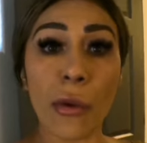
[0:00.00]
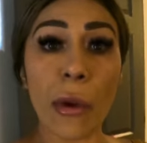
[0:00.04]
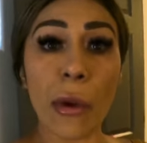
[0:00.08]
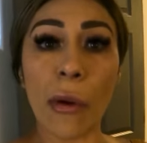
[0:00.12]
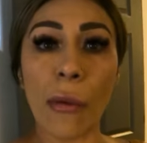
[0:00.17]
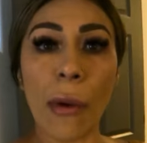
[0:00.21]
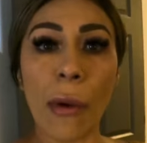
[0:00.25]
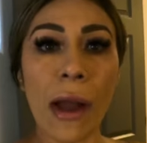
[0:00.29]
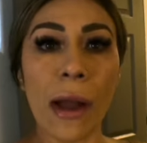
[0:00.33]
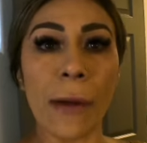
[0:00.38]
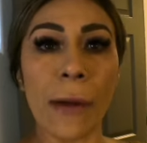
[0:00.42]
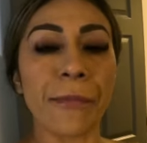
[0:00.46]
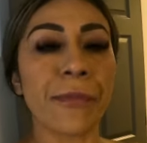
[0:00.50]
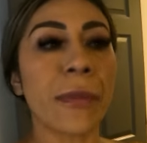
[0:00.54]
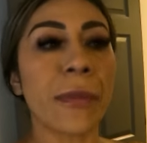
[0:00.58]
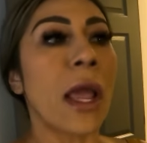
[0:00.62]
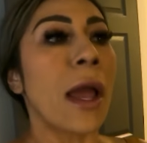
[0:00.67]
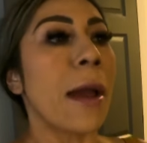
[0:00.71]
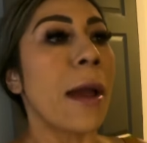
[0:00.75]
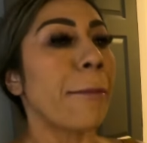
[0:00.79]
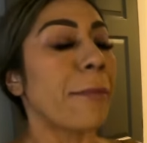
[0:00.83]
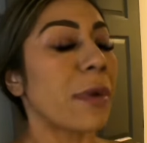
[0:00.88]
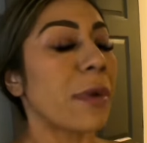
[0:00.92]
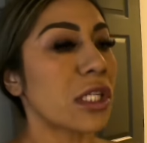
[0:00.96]
we want.
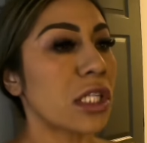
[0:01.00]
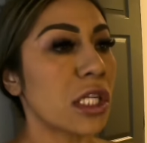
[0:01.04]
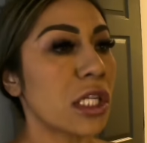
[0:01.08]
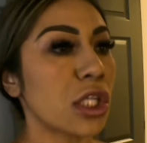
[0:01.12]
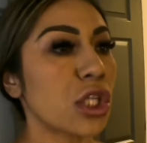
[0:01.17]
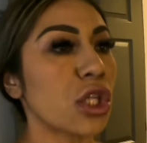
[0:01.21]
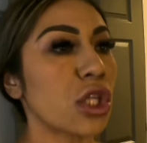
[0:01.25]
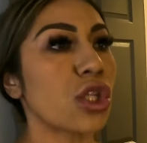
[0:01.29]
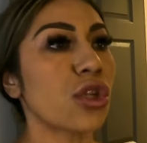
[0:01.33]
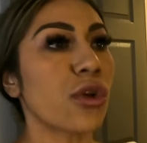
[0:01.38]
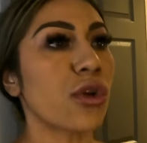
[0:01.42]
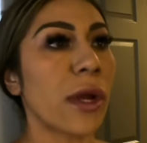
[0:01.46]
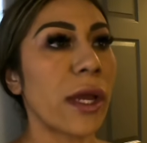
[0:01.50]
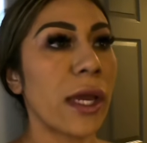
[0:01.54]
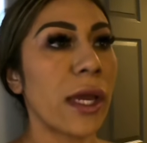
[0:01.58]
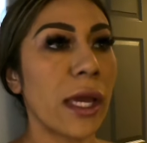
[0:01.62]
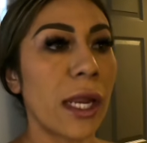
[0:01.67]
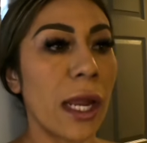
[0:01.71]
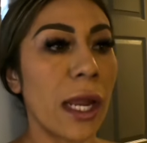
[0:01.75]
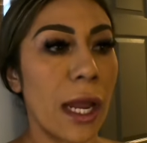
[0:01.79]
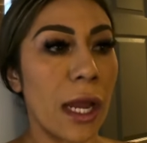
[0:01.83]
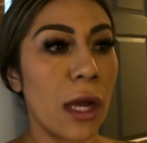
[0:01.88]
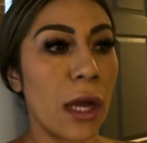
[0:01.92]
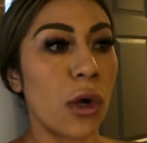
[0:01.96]
But just to try it
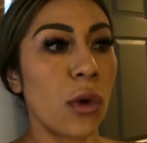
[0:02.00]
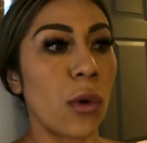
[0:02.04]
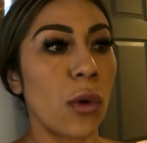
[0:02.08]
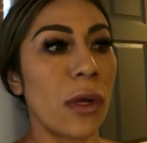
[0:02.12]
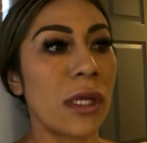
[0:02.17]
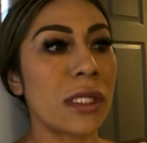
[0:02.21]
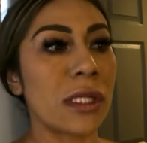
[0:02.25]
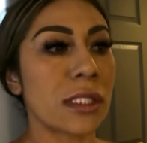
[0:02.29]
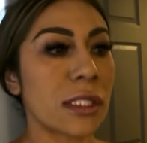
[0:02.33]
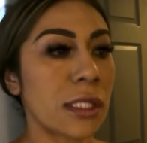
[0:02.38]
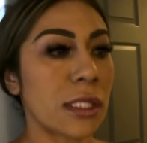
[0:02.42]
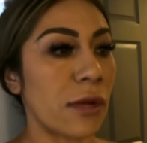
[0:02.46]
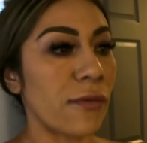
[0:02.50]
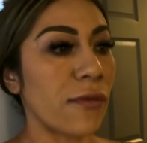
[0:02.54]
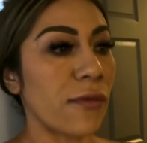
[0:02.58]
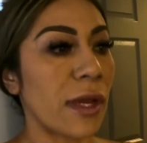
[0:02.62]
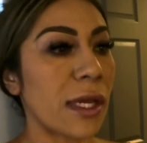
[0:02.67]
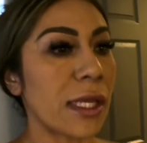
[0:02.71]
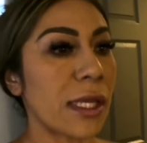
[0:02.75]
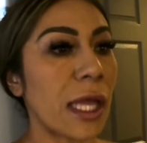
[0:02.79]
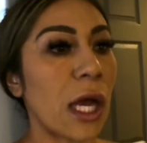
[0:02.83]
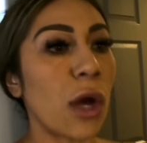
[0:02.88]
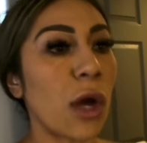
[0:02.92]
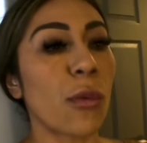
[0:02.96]
out and stuff
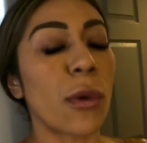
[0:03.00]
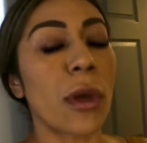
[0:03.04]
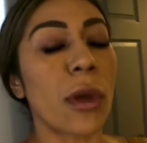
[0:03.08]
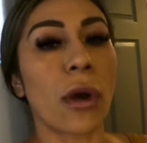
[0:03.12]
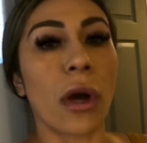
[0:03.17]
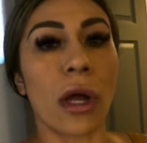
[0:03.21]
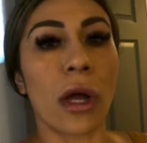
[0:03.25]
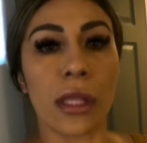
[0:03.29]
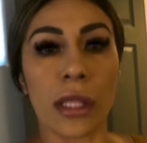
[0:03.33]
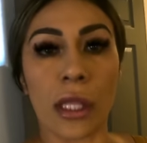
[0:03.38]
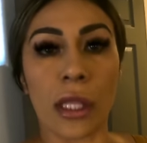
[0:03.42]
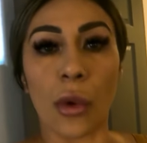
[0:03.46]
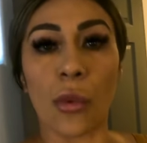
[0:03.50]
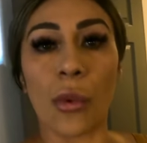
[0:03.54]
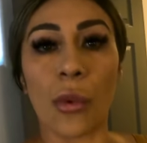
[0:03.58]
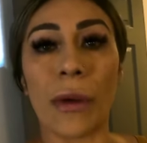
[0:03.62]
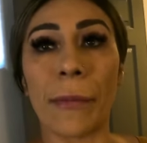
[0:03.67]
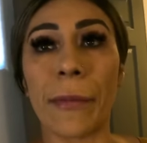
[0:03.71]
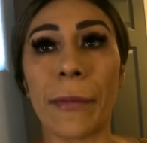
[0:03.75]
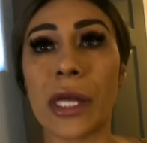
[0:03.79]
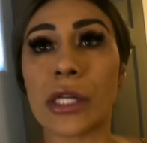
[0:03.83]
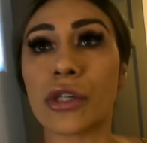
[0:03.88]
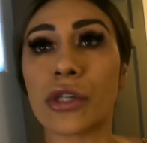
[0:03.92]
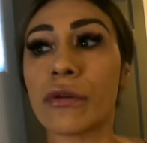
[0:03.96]
like that, we got the
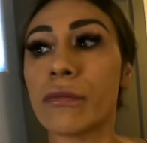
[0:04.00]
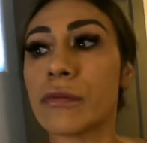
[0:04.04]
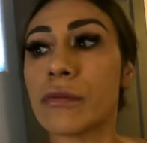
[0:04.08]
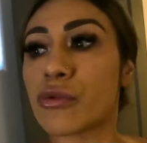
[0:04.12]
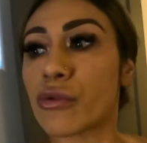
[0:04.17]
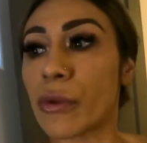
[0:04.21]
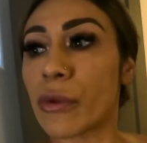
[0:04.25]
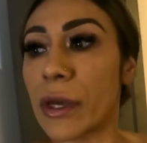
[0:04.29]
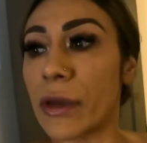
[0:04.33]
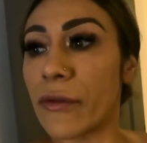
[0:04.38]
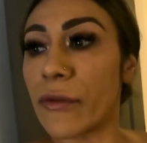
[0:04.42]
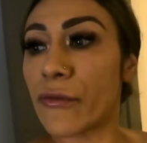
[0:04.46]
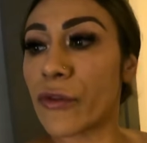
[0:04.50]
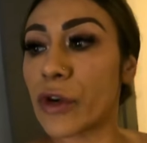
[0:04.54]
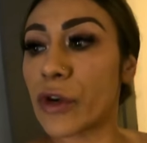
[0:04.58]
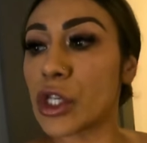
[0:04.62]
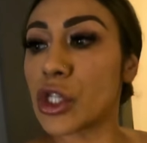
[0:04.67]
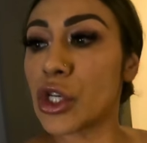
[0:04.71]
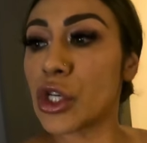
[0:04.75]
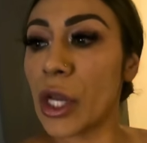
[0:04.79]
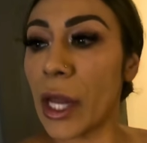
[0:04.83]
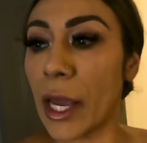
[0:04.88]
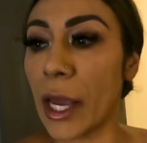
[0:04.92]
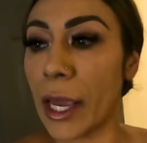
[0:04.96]
one-bedroom suite for
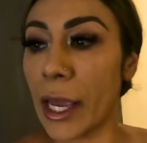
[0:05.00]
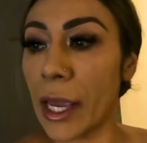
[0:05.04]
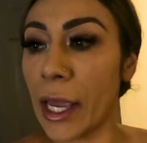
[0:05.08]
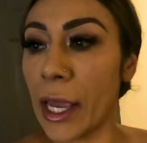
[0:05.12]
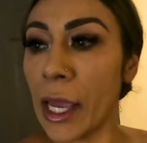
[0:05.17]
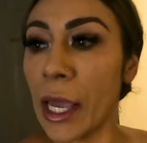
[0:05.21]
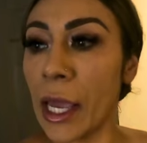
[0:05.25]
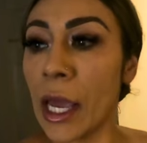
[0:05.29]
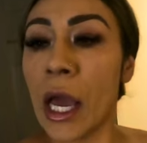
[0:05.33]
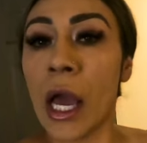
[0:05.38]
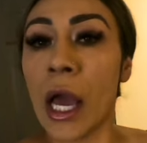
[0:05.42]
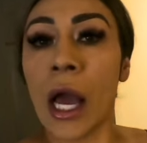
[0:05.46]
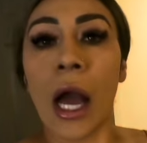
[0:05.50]
today.